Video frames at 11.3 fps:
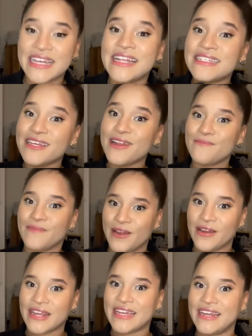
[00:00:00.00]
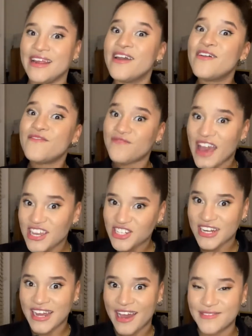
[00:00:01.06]
It is an American
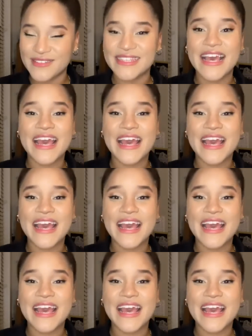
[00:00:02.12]
fashion house,